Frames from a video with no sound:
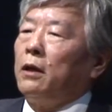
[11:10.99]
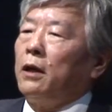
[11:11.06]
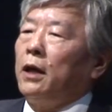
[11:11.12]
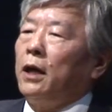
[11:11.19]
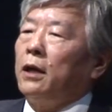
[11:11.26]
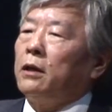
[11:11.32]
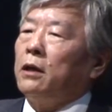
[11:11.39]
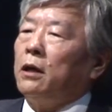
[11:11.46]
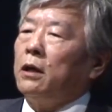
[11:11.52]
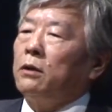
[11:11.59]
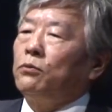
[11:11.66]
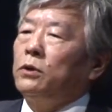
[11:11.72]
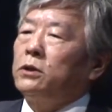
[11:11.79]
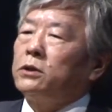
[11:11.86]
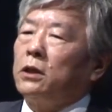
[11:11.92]

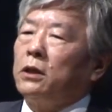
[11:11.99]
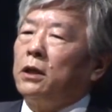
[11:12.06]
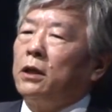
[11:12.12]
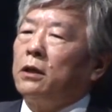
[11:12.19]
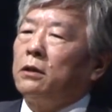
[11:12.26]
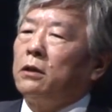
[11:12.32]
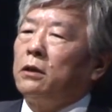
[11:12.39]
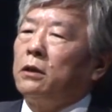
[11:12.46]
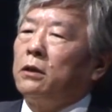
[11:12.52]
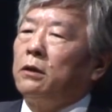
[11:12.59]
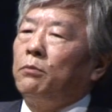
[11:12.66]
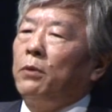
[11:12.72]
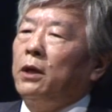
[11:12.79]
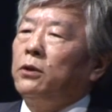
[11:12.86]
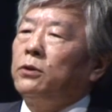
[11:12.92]
and which
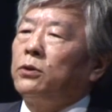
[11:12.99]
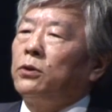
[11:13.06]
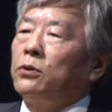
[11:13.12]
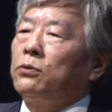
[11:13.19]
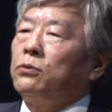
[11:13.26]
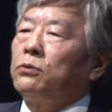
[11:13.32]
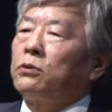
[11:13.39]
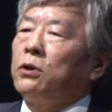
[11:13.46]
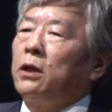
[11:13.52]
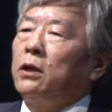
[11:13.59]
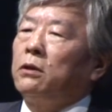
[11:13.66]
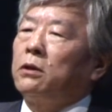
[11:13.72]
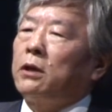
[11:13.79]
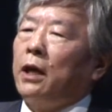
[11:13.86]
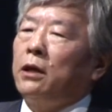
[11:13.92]
makes you
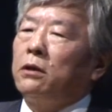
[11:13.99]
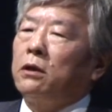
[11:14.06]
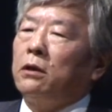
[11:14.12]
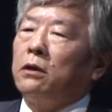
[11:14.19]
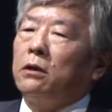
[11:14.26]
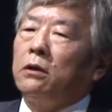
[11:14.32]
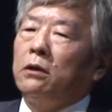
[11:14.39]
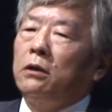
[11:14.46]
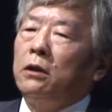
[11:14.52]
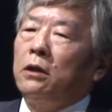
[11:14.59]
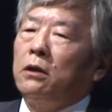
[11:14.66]
take a